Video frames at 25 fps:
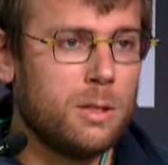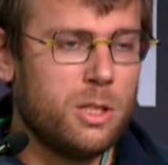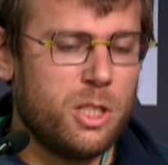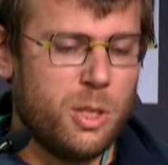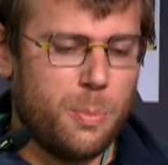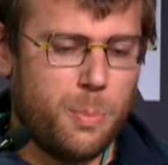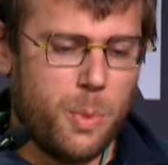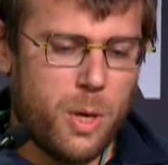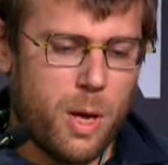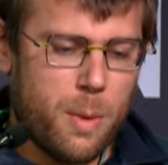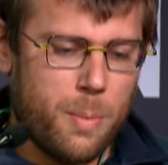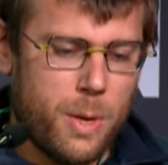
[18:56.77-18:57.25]

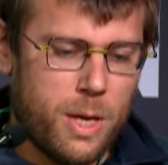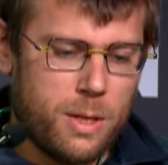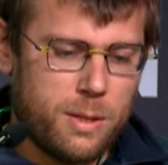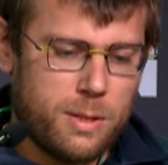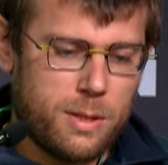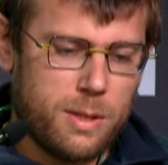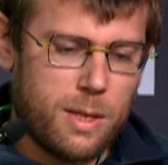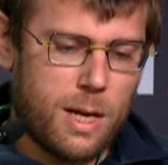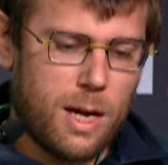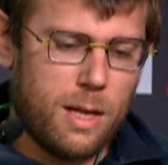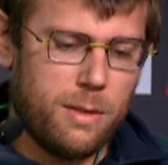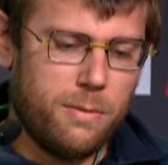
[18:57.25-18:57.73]

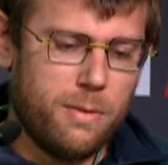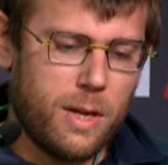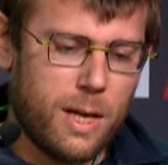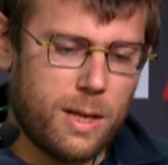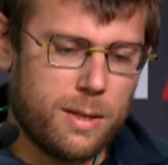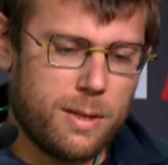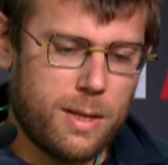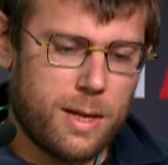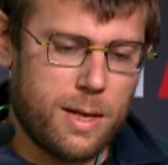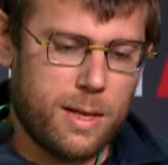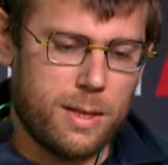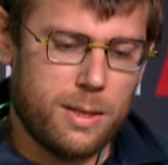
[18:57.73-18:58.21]
TPMS
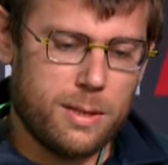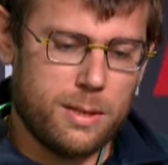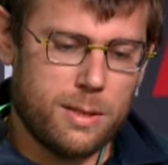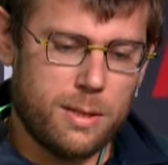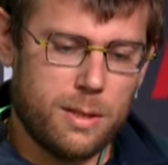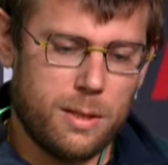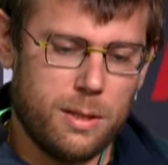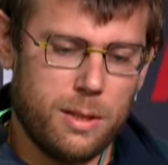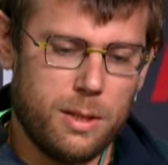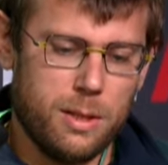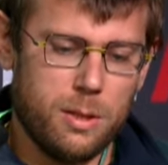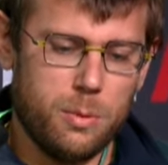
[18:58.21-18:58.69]

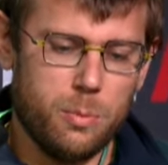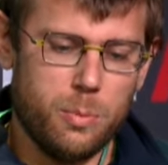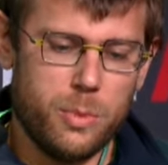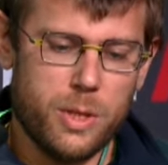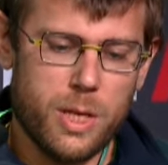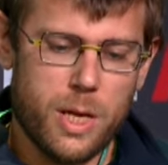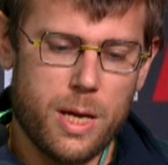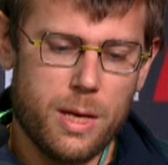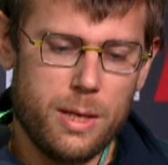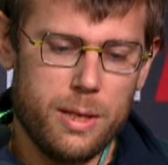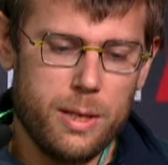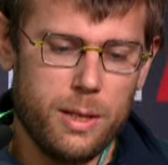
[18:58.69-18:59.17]
advertise in
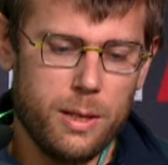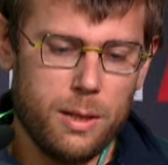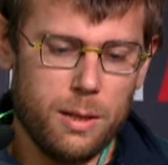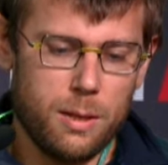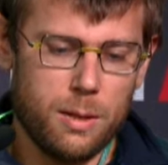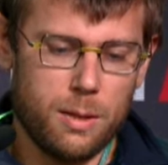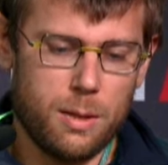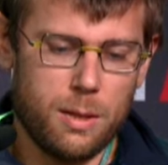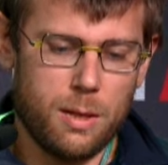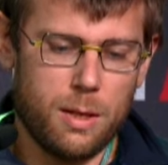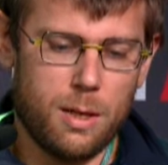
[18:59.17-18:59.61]
BLE,